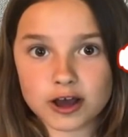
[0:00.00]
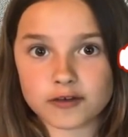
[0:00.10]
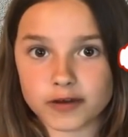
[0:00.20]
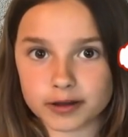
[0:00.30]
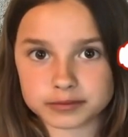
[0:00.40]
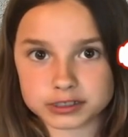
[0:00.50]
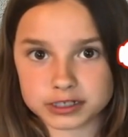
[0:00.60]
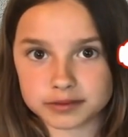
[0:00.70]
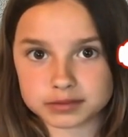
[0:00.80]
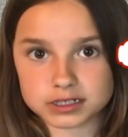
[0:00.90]
of Humpty
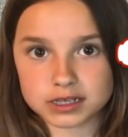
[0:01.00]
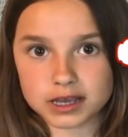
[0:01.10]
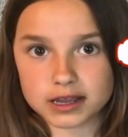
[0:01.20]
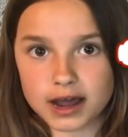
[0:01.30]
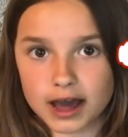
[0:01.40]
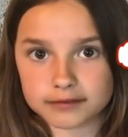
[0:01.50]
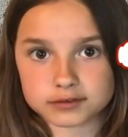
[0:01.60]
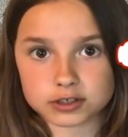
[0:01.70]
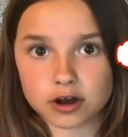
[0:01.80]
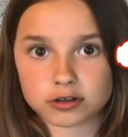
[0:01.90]
Dumpty and
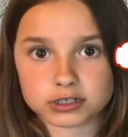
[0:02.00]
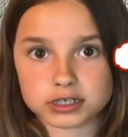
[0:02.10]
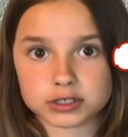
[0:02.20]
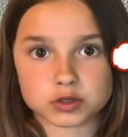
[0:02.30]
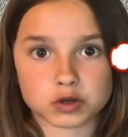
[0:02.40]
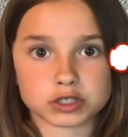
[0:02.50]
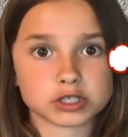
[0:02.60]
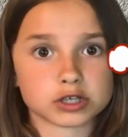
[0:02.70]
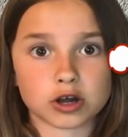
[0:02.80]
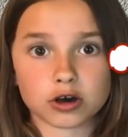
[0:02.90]
after all the king's
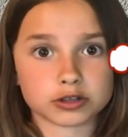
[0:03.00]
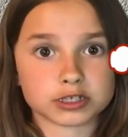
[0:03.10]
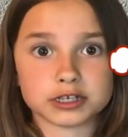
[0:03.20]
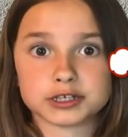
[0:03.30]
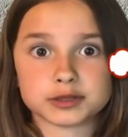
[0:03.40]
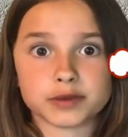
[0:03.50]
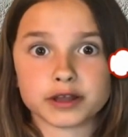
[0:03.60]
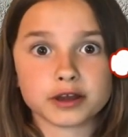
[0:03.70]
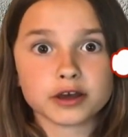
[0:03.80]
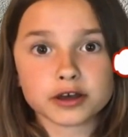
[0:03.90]
horses and all the king's
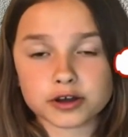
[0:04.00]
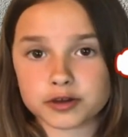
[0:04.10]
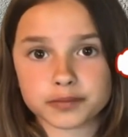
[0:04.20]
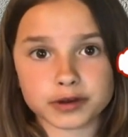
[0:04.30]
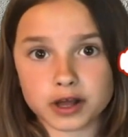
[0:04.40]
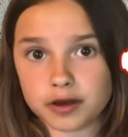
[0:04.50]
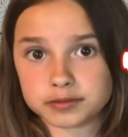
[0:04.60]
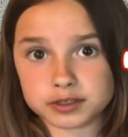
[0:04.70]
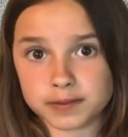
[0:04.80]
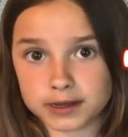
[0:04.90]
men couldn't put
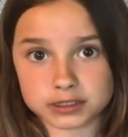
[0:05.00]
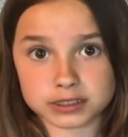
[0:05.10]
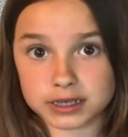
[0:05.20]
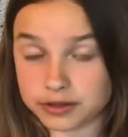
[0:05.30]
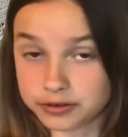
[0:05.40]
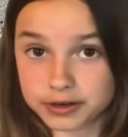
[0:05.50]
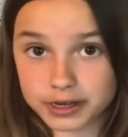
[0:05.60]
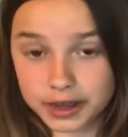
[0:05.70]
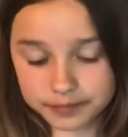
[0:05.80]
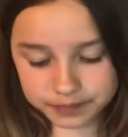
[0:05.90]
Humpty back together
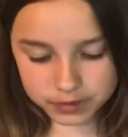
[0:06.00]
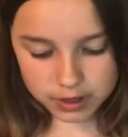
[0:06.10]
again?